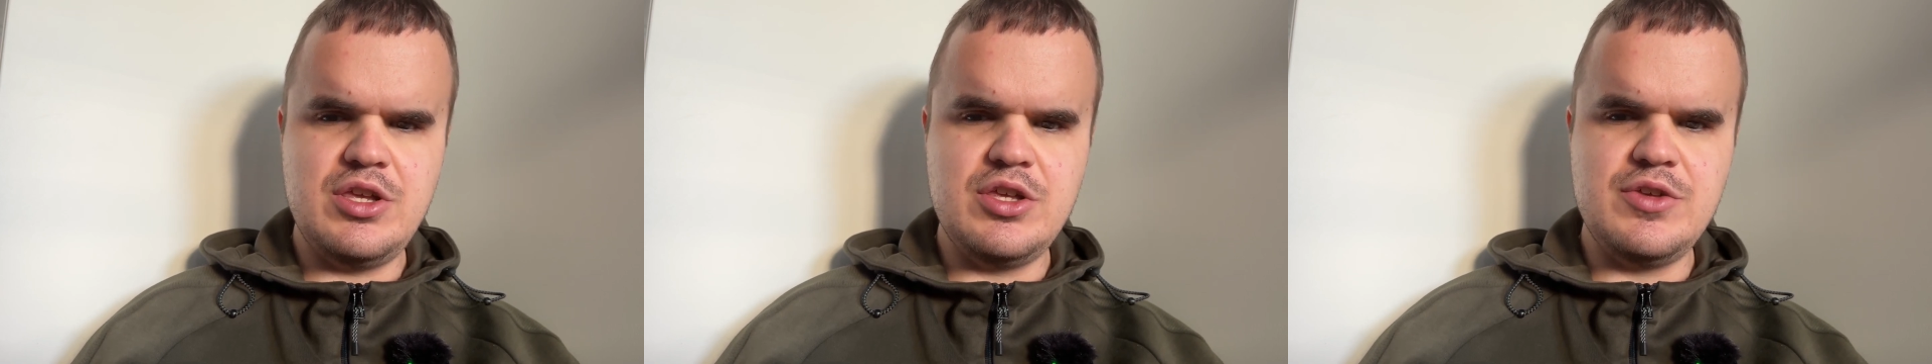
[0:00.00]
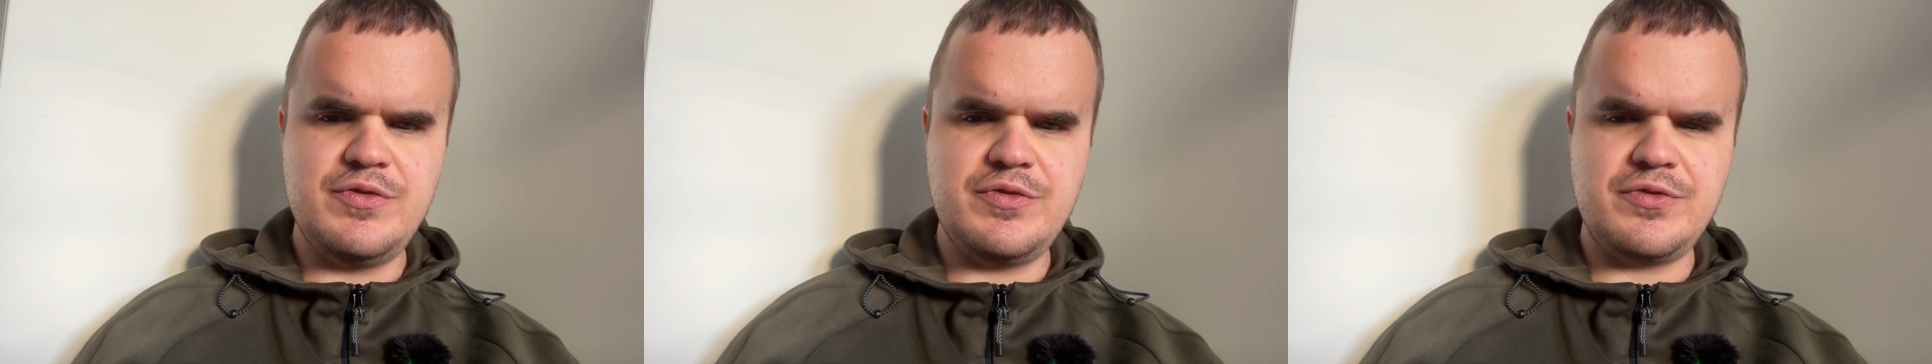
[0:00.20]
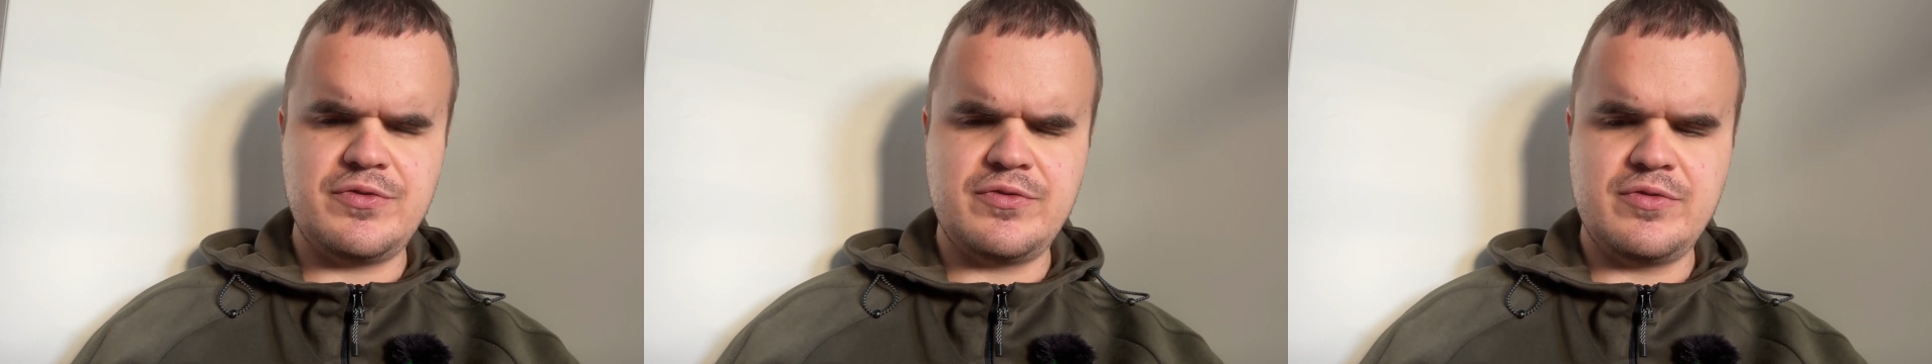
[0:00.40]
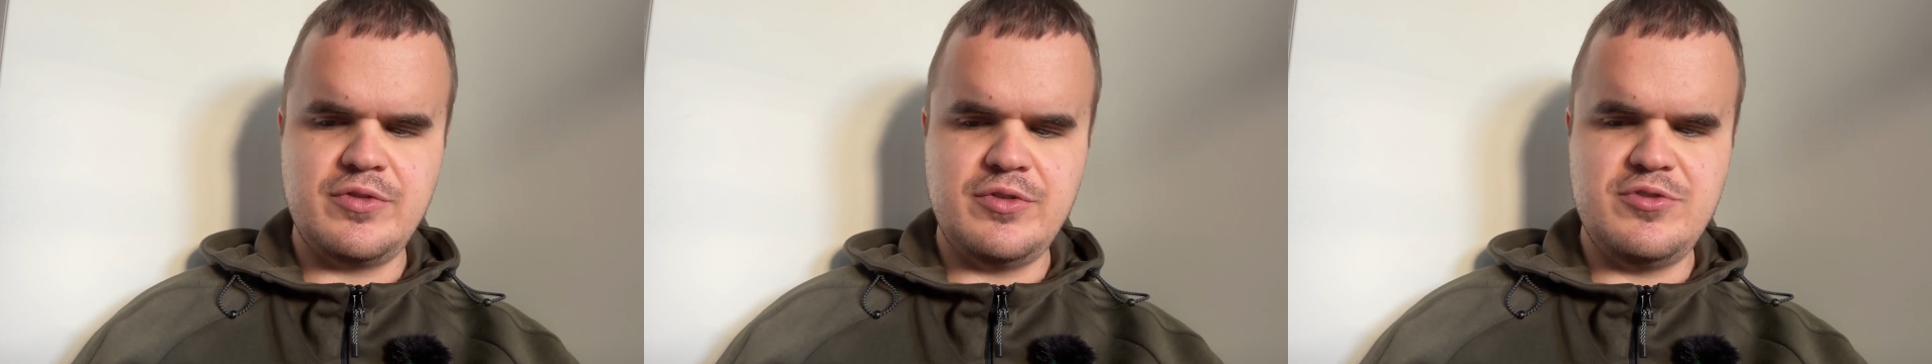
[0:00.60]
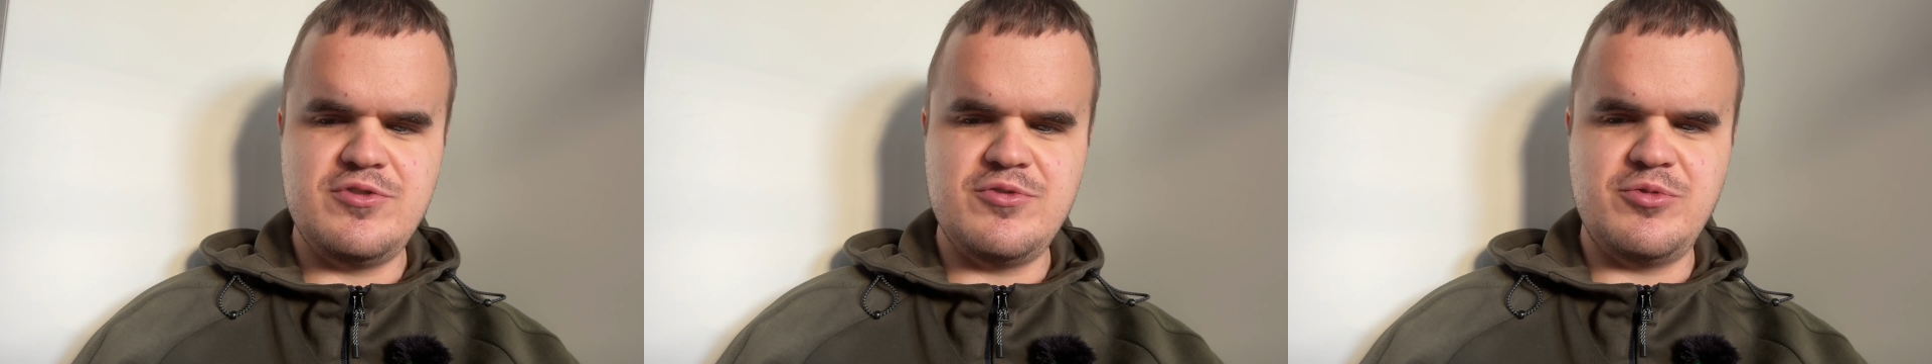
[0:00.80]
if
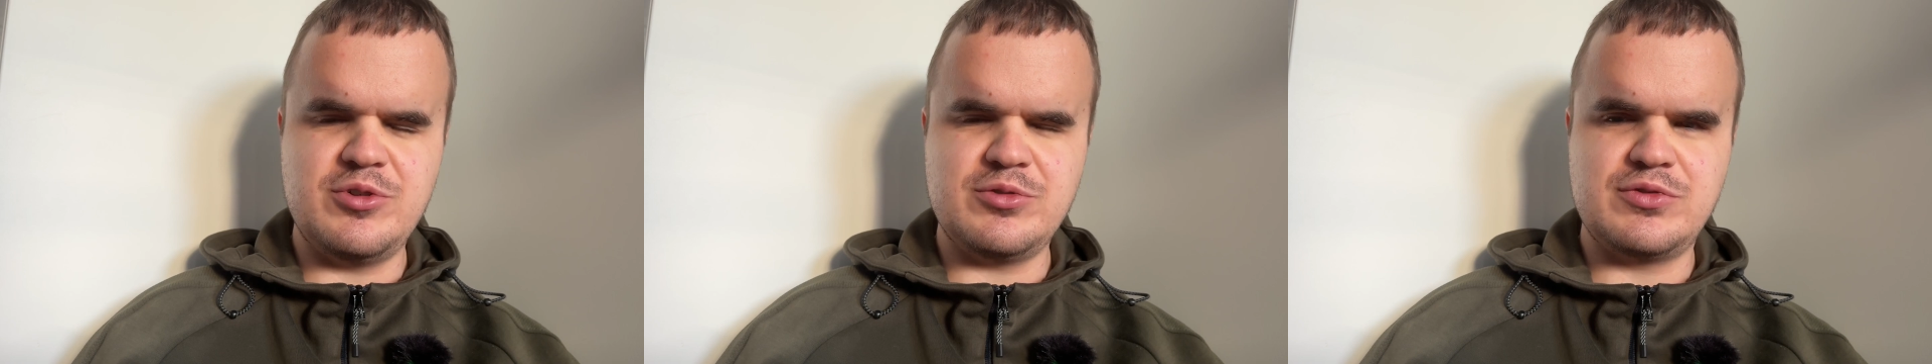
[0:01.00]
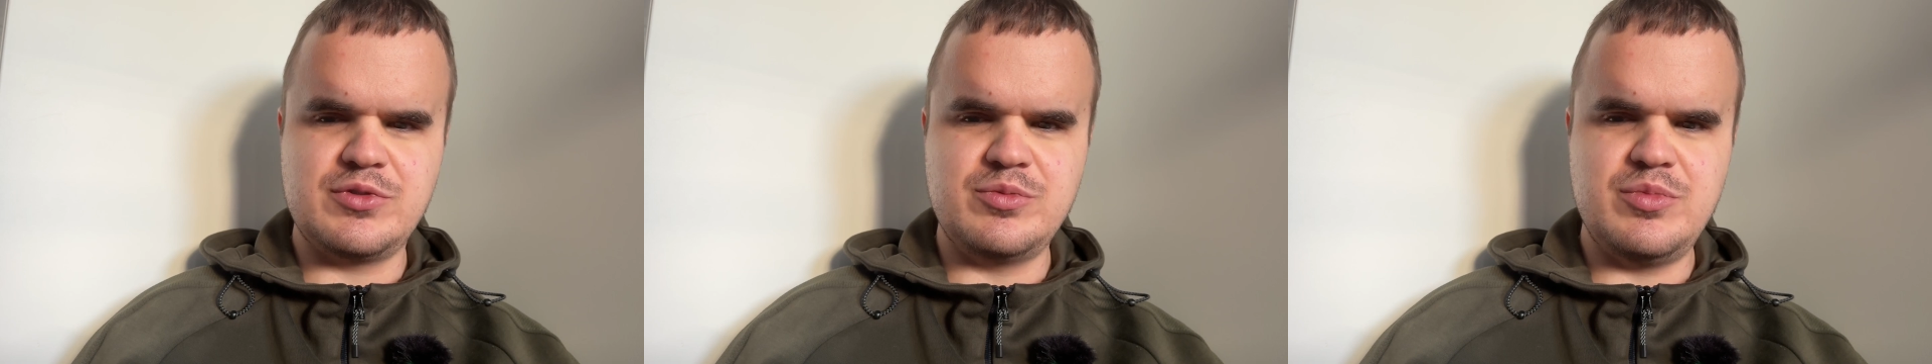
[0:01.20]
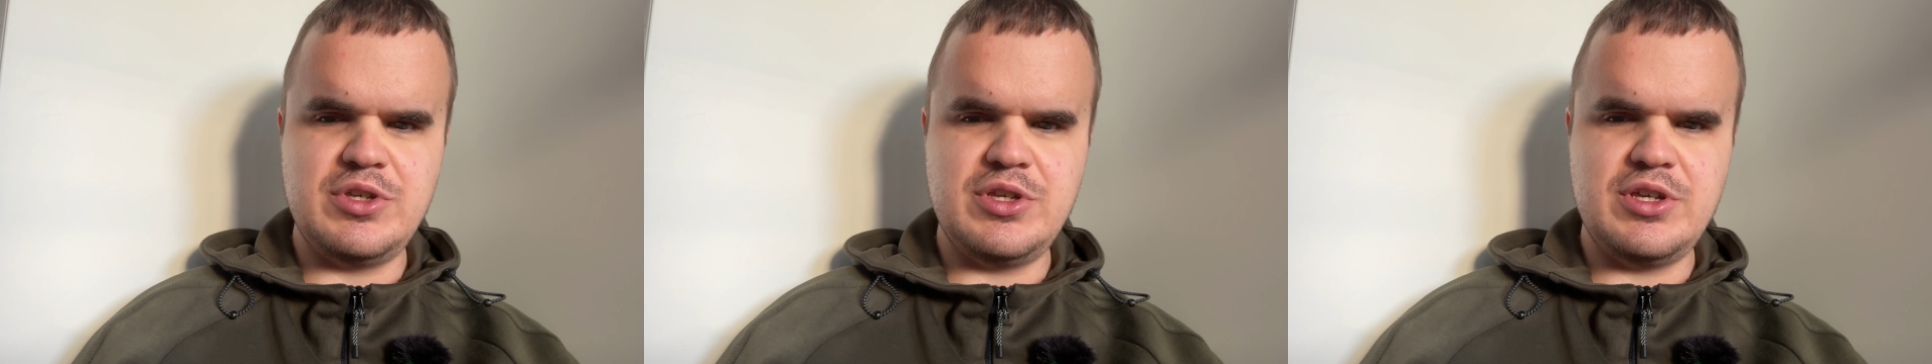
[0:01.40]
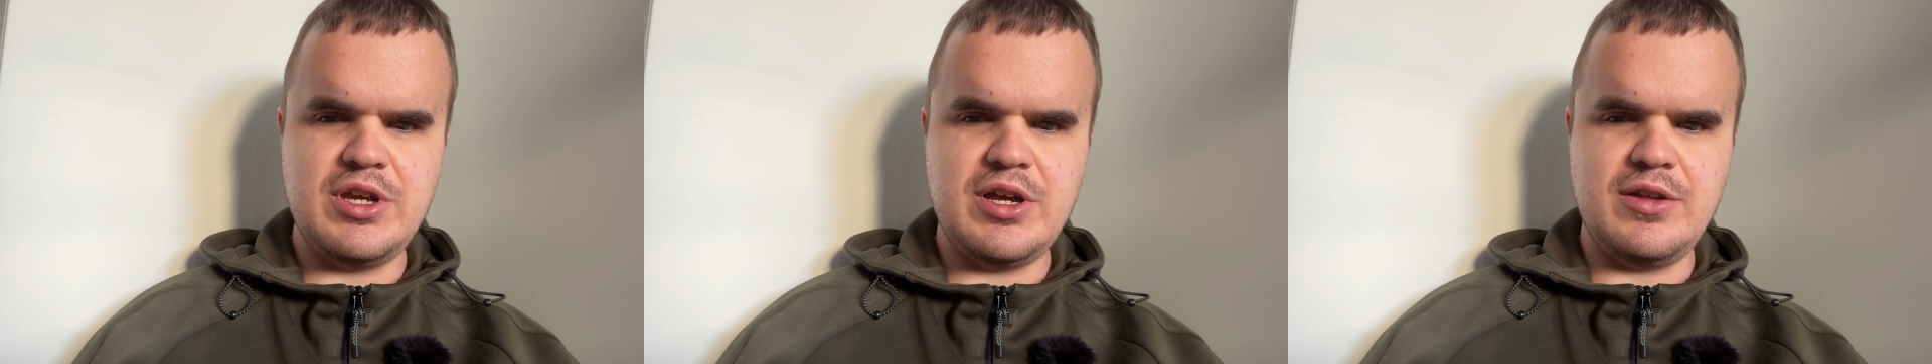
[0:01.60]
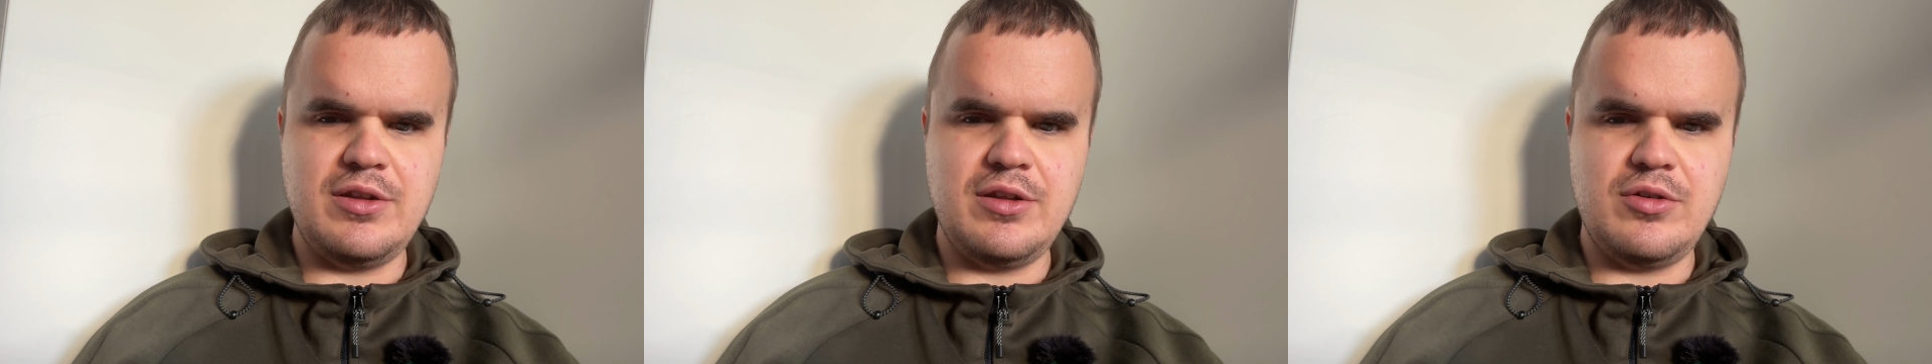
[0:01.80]
you want to be
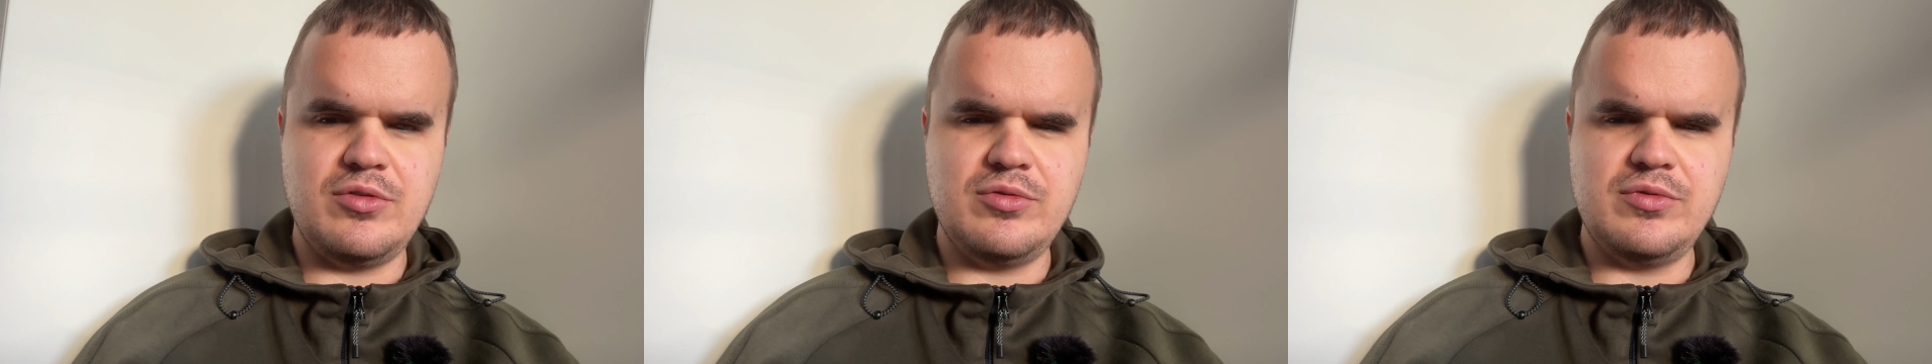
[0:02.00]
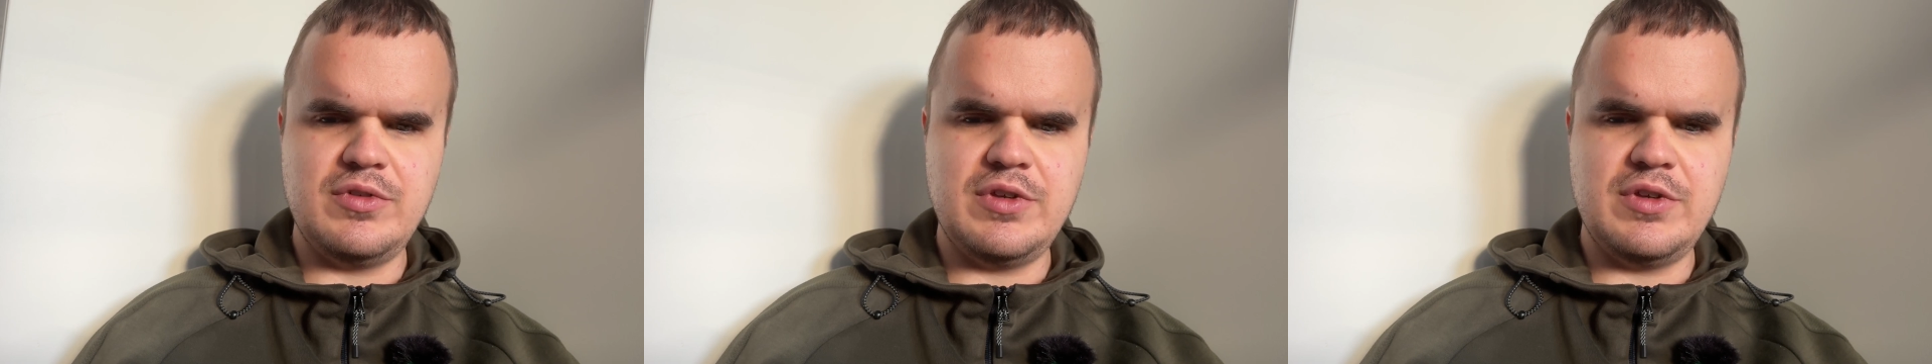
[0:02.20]
alone